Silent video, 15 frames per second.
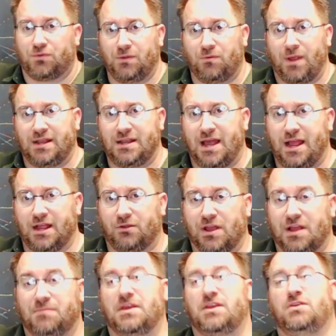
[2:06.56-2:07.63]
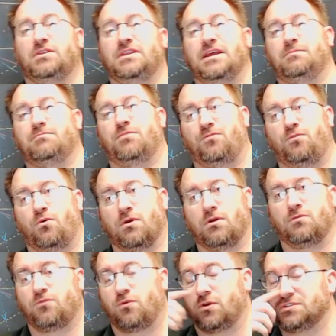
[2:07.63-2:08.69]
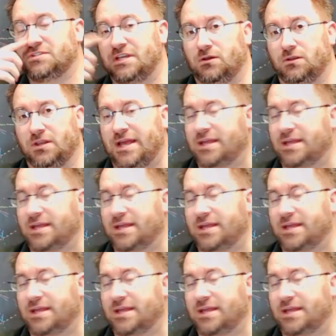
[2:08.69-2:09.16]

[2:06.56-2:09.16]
3-ray diagram that you did before for a single